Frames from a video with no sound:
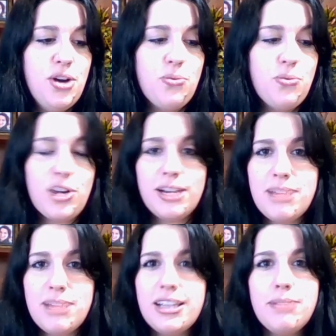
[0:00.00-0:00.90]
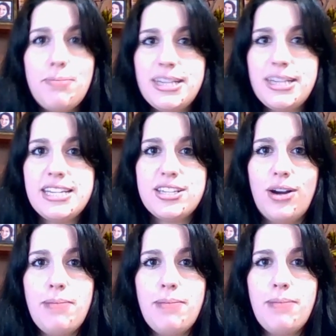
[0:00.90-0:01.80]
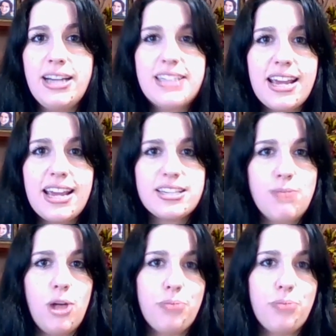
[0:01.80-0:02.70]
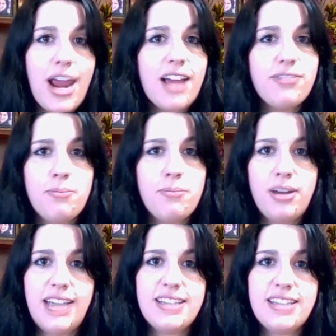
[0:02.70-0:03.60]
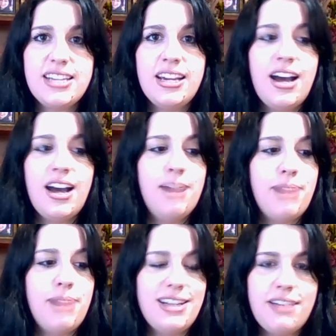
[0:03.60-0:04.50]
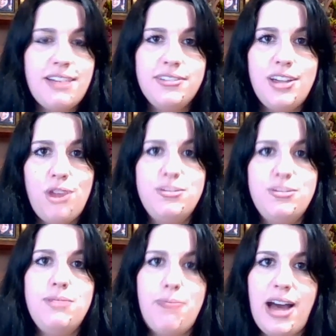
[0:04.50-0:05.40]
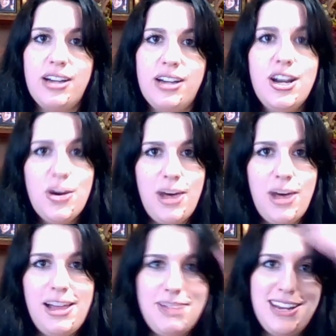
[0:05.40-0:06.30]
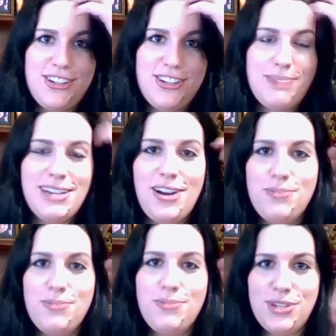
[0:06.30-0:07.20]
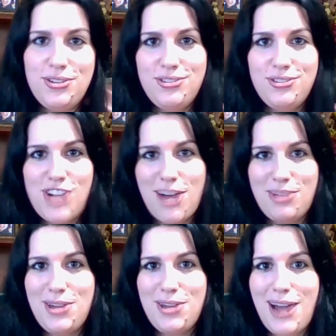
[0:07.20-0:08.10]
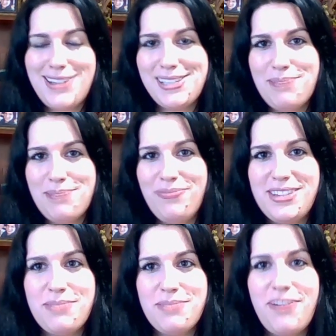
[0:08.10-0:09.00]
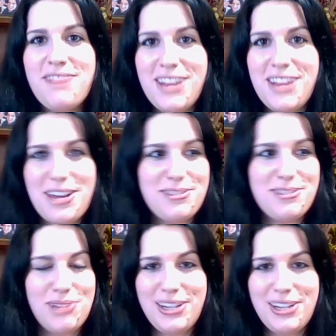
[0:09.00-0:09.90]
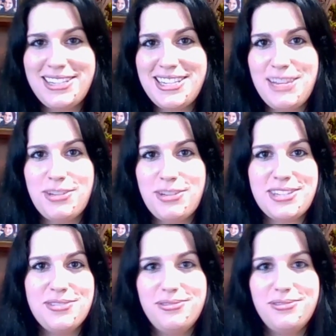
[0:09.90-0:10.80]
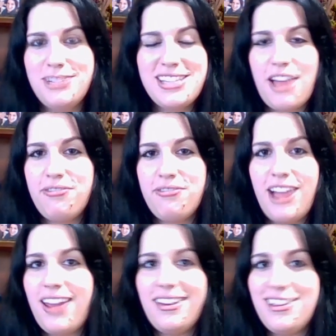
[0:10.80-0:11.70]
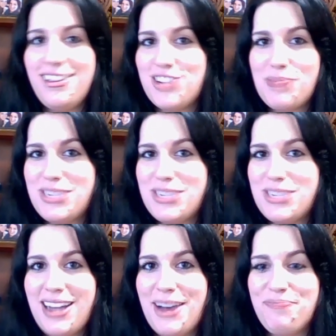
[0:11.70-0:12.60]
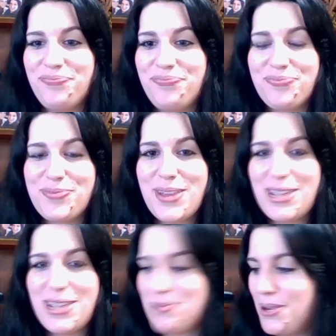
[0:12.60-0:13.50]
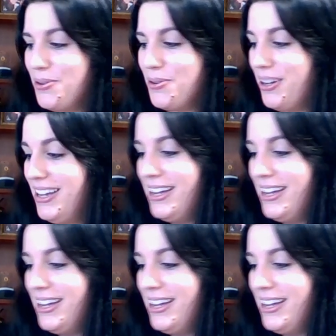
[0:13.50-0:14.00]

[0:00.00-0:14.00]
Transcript: We're going to be a little bit busy, so I might take a small break from podcasting, but I definitely hope to be back while I'm in Egypt, and I hope to share with you guys some fun videos where you can see what's life like in Egypt, and that's pretty cool.